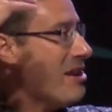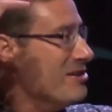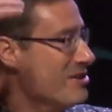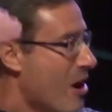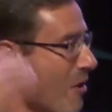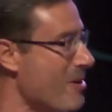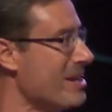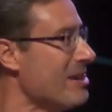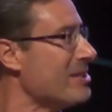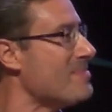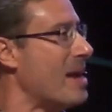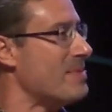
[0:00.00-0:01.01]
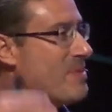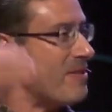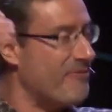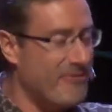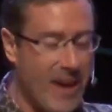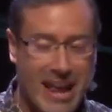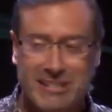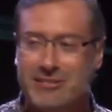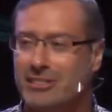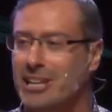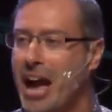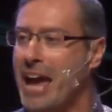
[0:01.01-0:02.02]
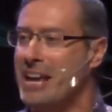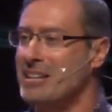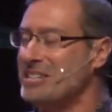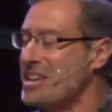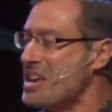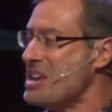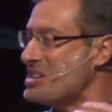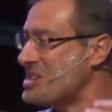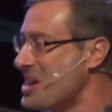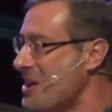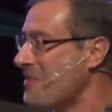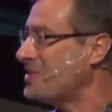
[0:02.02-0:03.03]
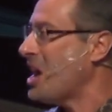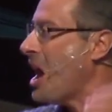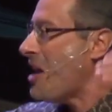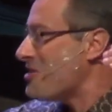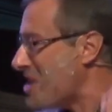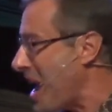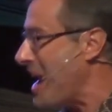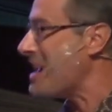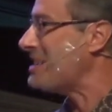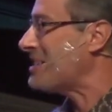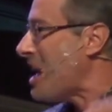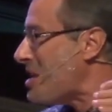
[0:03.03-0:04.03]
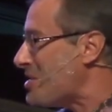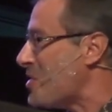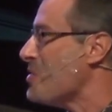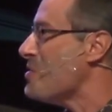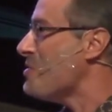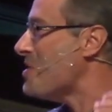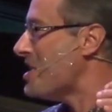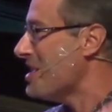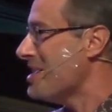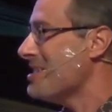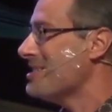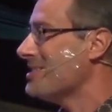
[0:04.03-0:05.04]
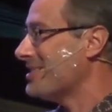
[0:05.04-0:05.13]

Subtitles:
knowing he's about to be fed to the lions, he gives thanks to his